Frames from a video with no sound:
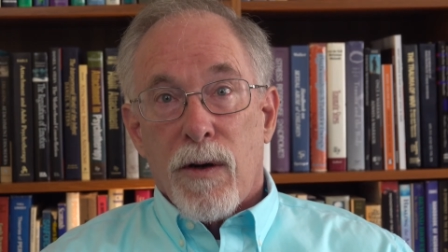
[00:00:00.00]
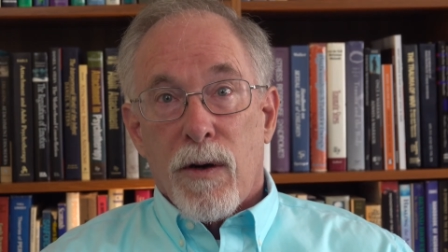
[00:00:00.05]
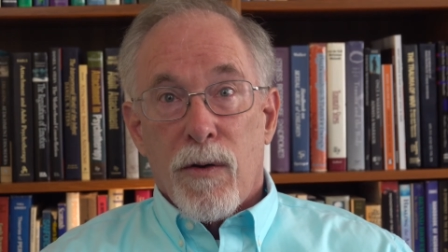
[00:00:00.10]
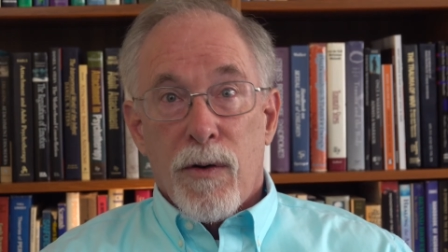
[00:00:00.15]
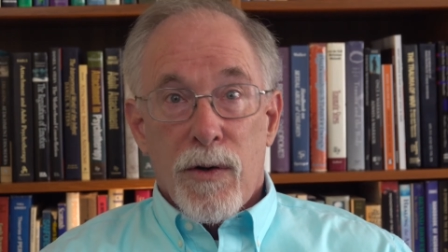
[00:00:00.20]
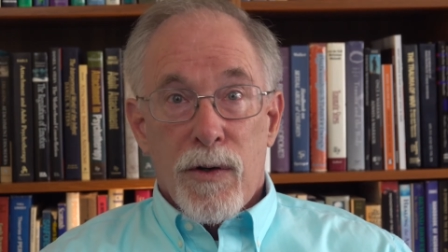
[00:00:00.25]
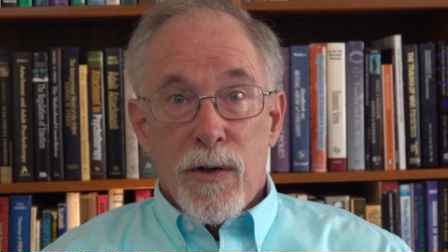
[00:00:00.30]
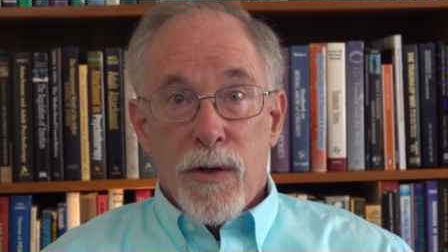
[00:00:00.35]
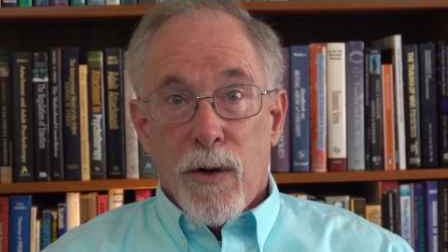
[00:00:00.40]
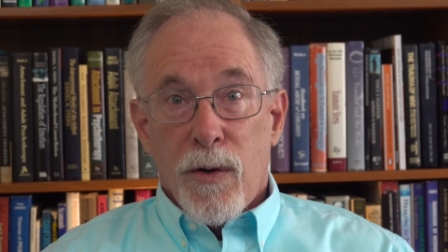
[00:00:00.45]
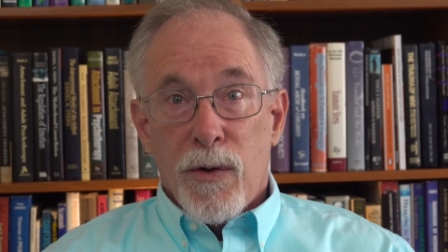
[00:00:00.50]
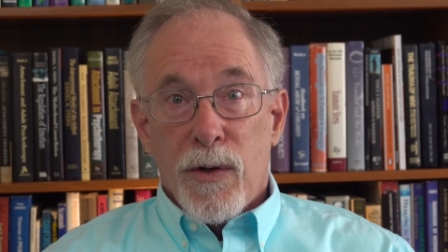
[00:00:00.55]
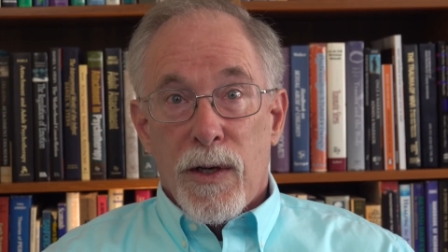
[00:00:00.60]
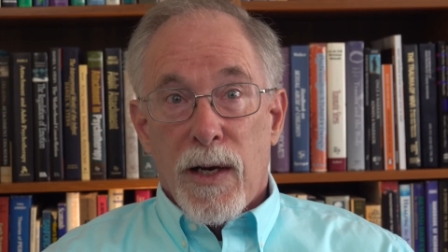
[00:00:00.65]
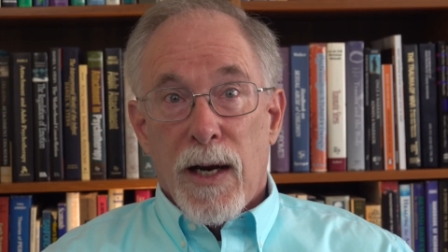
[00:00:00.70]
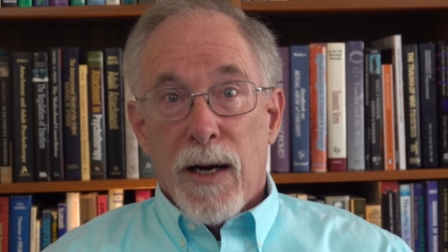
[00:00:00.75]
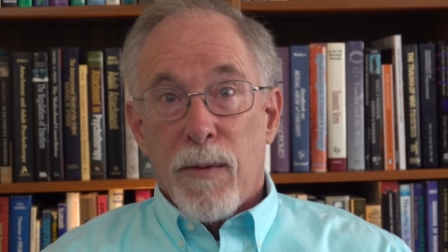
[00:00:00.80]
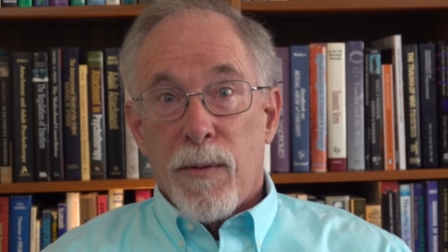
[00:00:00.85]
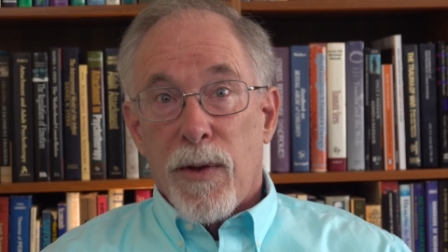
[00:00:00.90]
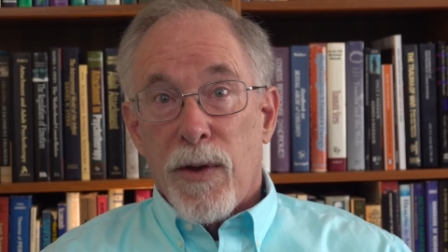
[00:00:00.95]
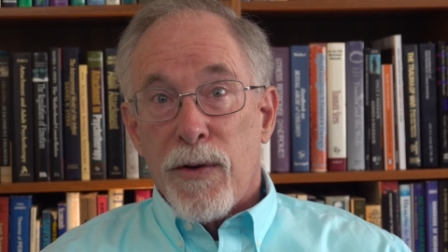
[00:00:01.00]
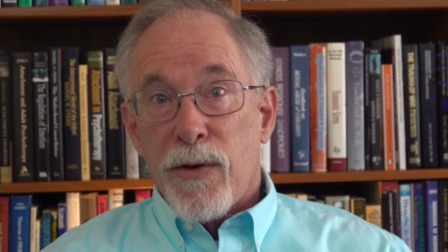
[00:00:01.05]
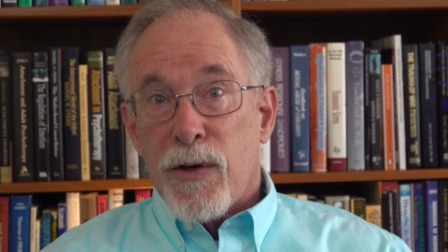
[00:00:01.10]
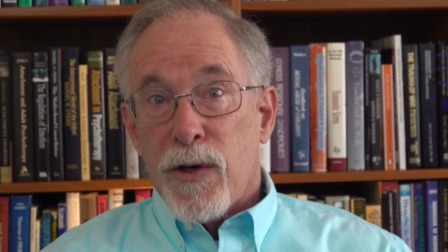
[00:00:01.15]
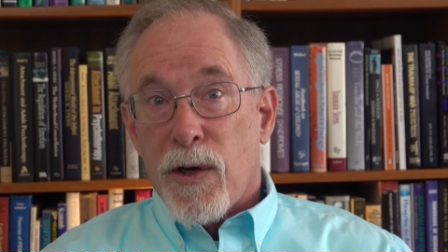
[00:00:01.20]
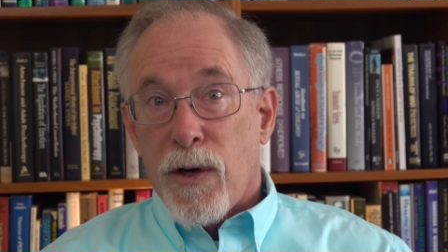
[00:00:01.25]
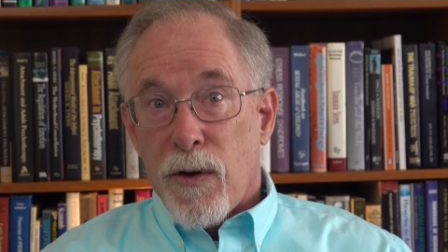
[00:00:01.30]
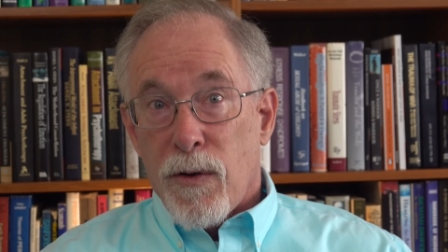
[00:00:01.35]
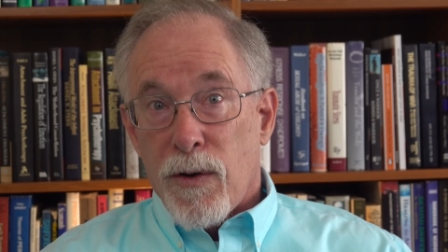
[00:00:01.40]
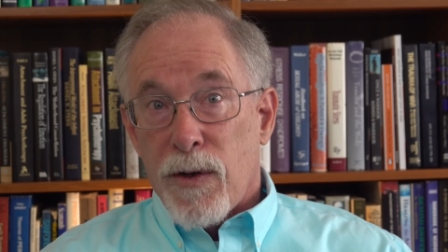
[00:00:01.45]
are associated with
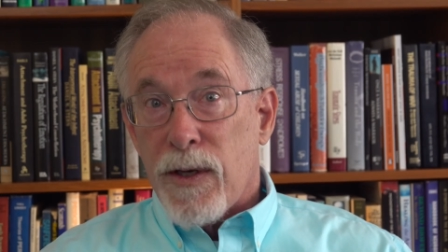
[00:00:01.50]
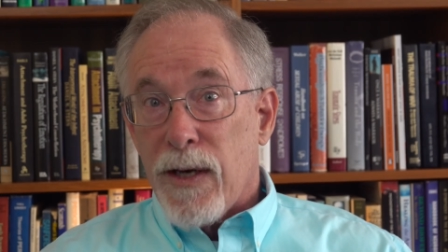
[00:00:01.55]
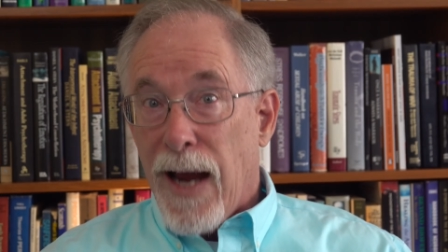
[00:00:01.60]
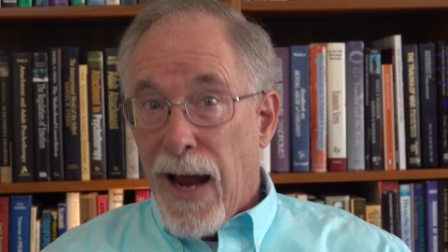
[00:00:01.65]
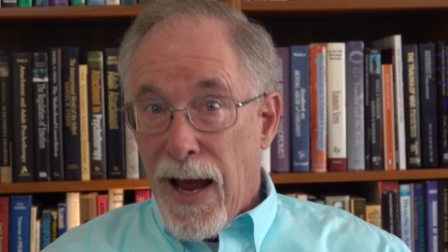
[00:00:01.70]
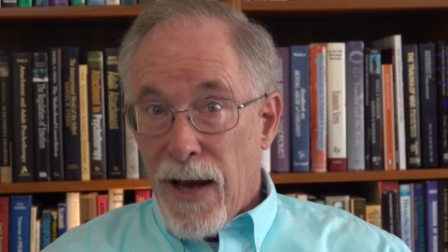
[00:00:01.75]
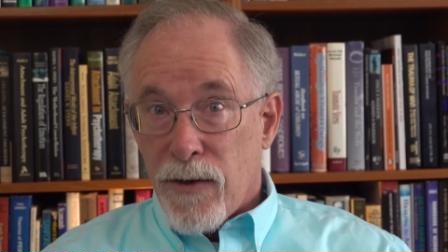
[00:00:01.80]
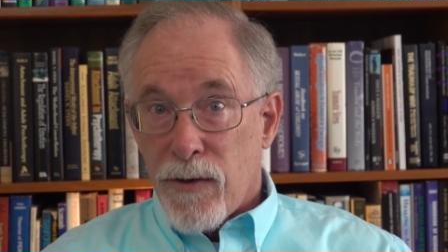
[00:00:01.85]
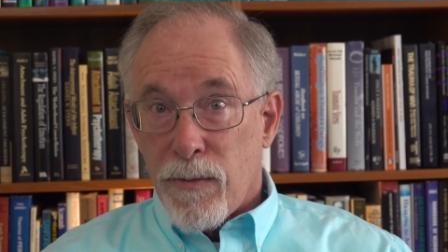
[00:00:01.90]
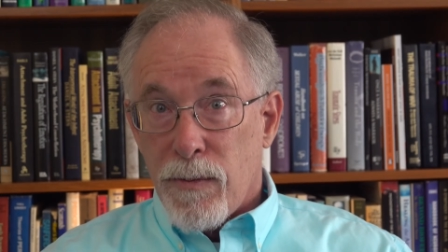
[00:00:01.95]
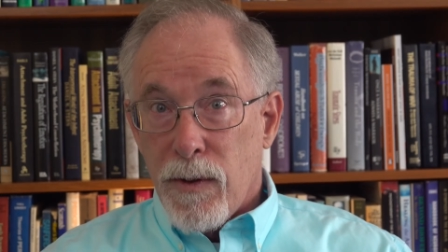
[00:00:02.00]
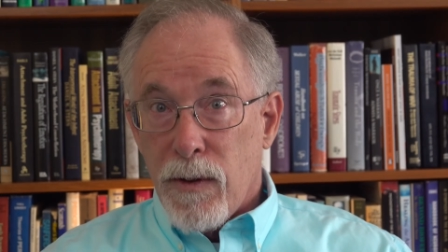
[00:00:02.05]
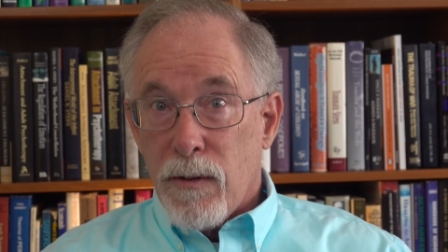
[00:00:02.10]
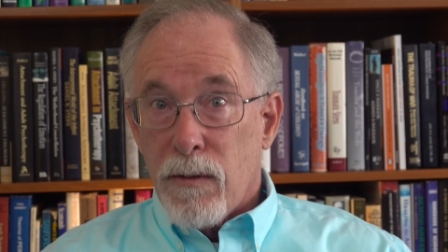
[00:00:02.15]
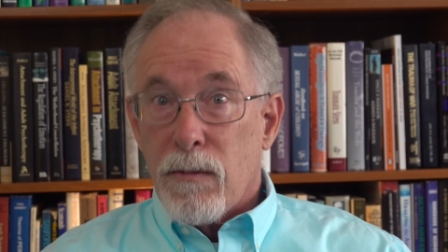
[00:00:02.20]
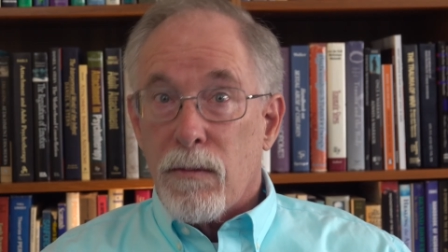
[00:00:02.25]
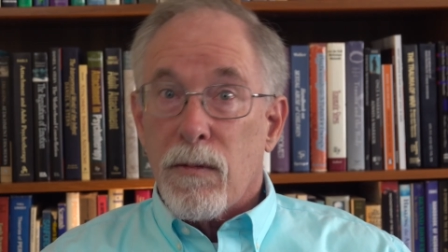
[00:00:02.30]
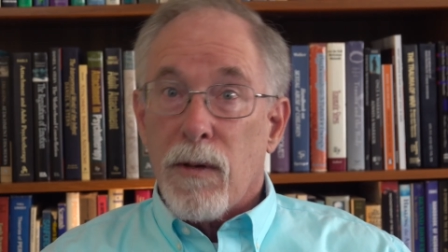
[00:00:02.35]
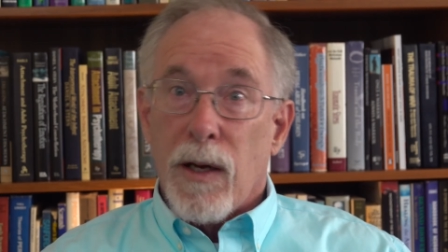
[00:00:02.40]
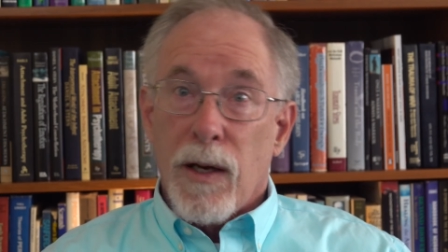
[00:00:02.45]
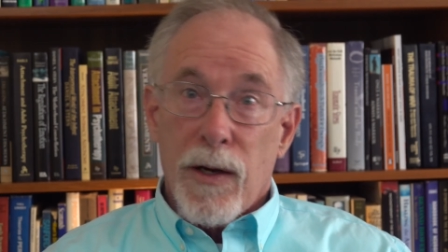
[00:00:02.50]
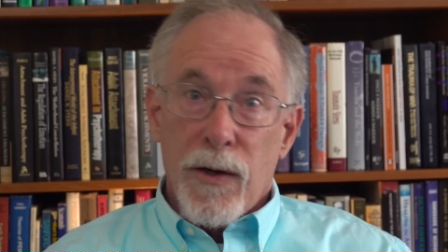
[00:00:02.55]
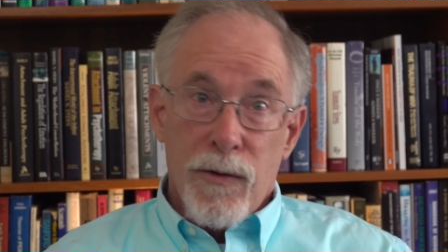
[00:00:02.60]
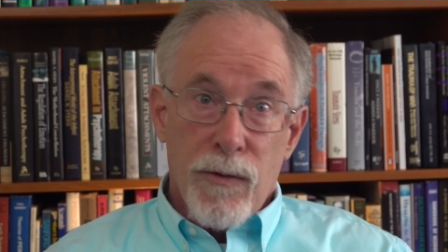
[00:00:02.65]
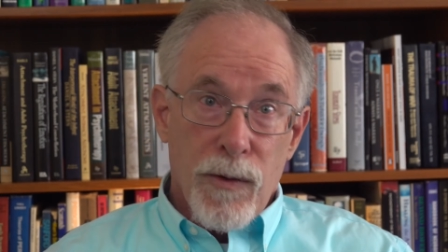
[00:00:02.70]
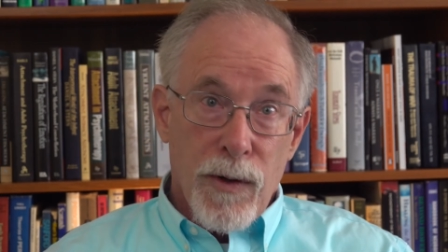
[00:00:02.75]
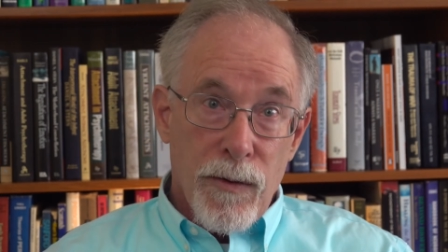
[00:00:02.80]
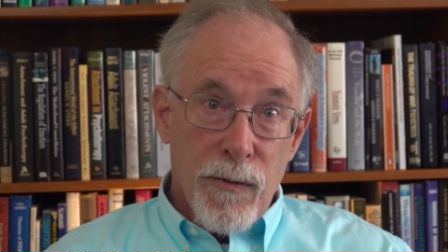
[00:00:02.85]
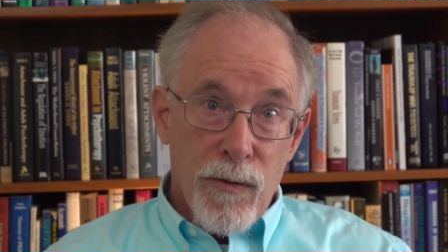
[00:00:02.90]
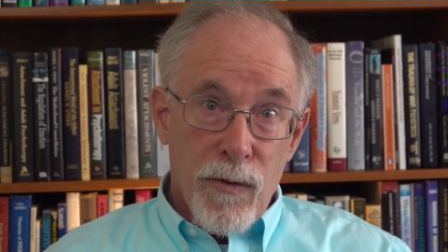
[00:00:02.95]
insecure attachment, a
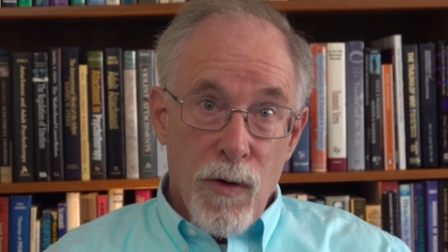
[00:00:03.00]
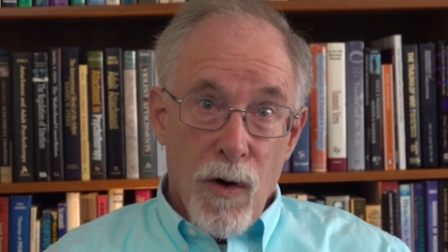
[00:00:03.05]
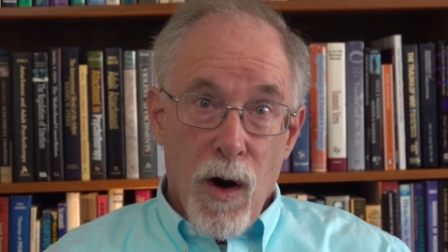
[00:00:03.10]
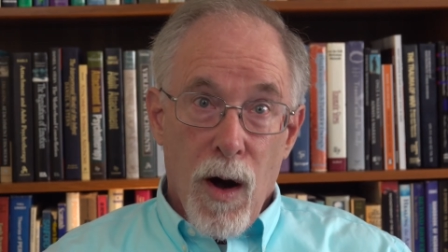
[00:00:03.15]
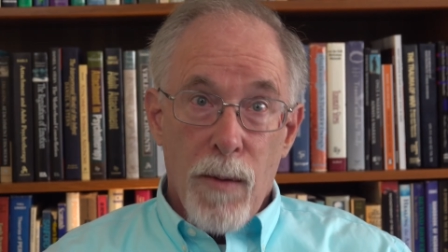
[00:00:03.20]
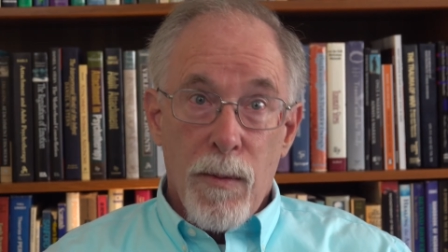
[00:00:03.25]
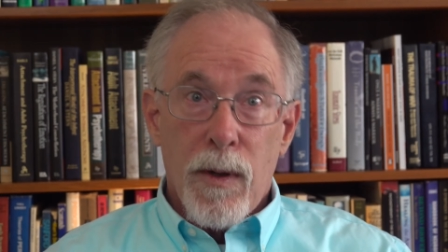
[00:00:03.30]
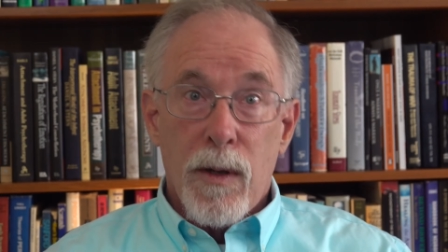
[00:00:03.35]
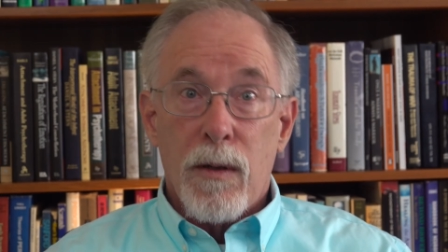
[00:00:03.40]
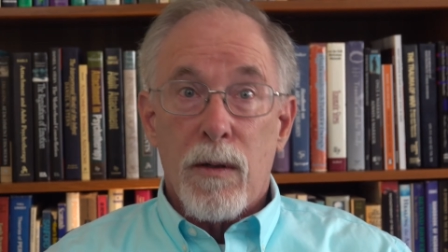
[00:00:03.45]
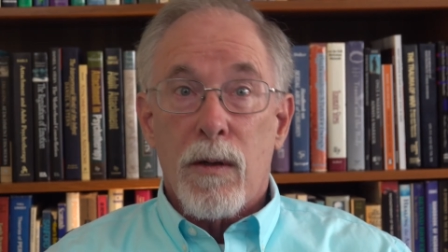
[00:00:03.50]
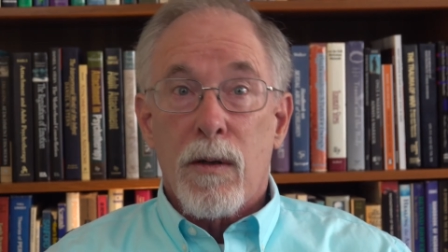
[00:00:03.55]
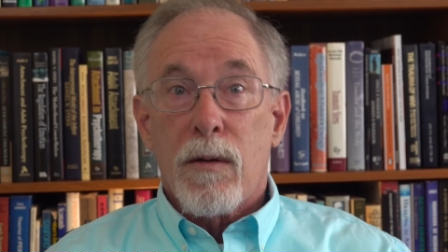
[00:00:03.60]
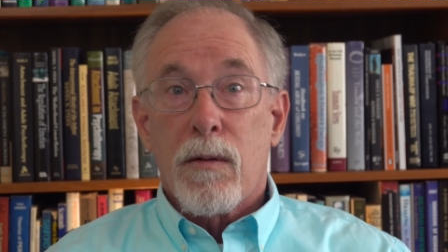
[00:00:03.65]
history of trauma,